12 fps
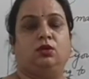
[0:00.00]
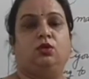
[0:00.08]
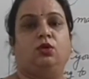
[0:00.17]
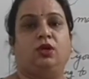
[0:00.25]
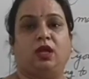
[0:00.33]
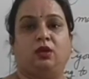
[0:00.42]

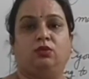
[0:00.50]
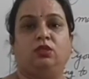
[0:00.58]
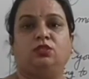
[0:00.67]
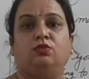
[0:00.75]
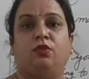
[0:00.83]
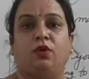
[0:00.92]
note down
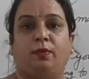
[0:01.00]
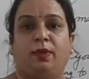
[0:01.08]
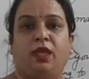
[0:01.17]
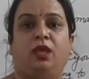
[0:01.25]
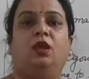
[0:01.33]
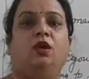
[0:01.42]
this for
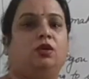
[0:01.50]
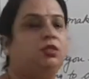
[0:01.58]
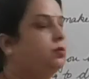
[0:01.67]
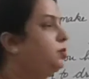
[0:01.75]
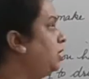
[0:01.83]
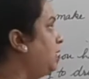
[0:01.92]
me or
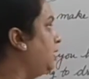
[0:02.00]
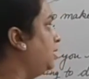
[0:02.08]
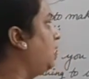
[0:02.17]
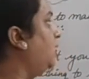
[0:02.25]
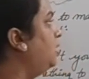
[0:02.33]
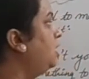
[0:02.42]
something like
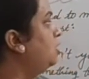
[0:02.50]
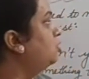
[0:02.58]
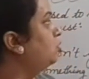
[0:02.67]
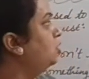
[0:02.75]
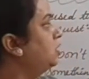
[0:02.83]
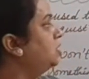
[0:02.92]
that?
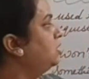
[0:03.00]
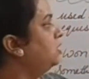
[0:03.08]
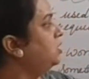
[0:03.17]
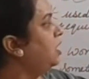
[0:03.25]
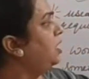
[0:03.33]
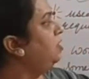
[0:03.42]
So this
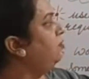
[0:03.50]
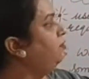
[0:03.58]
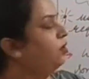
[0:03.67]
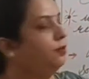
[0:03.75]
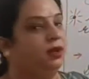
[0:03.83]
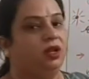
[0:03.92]
is
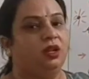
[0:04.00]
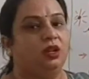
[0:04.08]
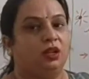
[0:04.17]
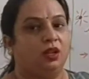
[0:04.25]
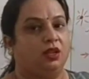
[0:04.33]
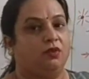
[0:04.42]
informal
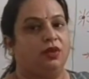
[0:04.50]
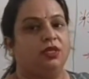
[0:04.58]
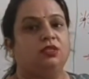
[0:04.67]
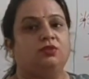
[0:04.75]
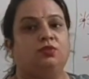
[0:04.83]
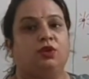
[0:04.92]

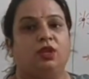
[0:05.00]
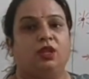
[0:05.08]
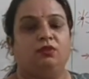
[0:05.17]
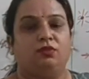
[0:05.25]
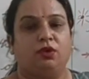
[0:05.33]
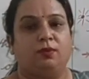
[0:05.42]
request. For
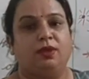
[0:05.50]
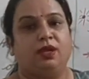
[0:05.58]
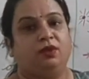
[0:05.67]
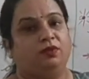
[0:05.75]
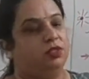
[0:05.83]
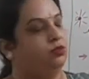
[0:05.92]
informal
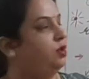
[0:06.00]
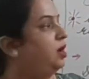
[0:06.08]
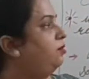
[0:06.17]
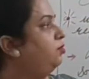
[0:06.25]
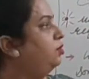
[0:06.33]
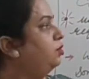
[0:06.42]
request we
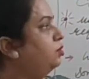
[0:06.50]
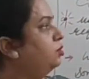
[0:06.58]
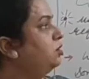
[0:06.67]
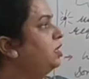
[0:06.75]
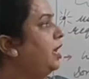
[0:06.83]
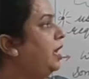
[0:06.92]
have to
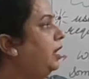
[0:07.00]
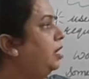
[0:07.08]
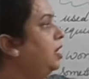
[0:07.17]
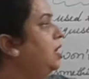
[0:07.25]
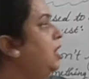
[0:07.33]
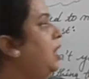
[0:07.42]
use can.
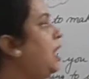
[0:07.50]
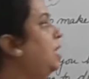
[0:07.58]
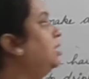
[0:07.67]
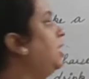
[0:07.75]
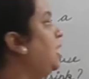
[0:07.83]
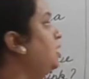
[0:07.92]

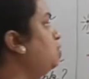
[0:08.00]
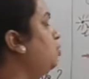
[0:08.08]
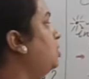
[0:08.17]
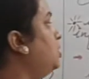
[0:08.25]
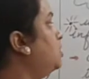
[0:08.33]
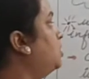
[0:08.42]
And the last
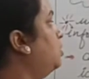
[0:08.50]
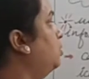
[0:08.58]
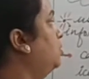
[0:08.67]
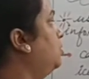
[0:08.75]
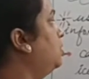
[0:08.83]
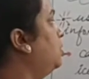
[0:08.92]
one is
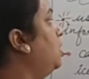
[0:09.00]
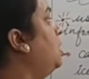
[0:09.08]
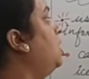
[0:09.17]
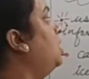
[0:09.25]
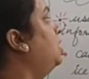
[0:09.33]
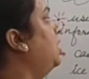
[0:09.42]
could.
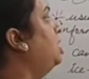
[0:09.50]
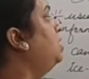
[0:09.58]
That